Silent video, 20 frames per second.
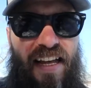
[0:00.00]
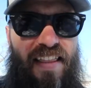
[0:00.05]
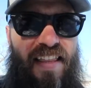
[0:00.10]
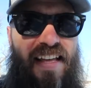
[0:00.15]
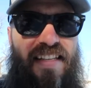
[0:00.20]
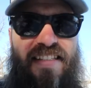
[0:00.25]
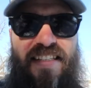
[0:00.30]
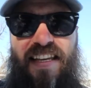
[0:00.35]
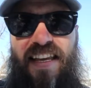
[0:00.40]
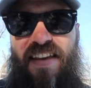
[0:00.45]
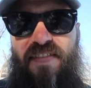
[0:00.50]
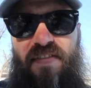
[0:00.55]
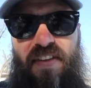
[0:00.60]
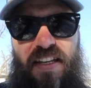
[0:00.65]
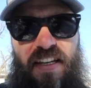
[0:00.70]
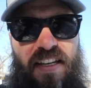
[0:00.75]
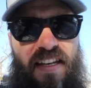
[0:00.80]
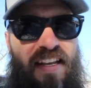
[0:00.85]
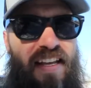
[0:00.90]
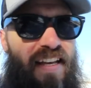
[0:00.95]
That's
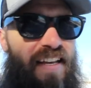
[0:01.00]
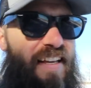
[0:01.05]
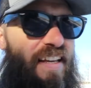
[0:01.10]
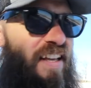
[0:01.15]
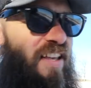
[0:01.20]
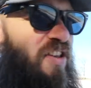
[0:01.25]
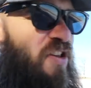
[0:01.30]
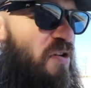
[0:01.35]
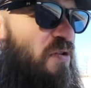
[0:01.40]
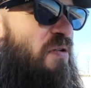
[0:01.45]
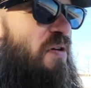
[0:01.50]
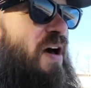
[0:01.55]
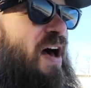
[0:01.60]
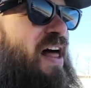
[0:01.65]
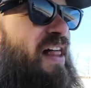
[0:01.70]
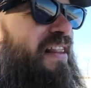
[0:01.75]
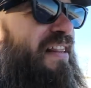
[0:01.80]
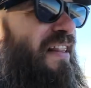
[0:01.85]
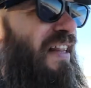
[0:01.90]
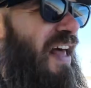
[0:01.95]
giving you
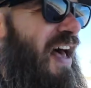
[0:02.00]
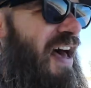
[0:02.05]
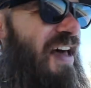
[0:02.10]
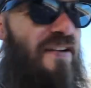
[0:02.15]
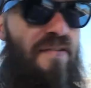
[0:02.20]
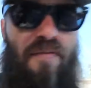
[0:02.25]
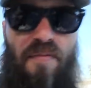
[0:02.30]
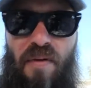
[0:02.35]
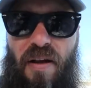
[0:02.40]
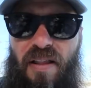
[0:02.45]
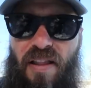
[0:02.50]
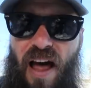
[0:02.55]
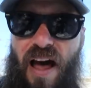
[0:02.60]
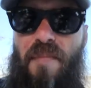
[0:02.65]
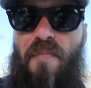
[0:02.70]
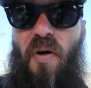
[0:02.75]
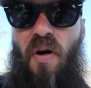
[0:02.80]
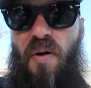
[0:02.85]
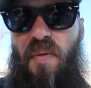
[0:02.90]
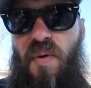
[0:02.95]
a
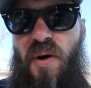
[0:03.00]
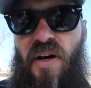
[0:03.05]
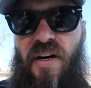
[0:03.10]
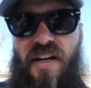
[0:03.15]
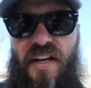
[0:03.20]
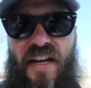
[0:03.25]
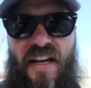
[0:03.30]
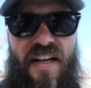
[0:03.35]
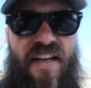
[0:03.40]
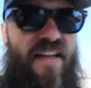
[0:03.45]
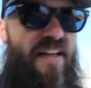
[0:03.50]
lot more work.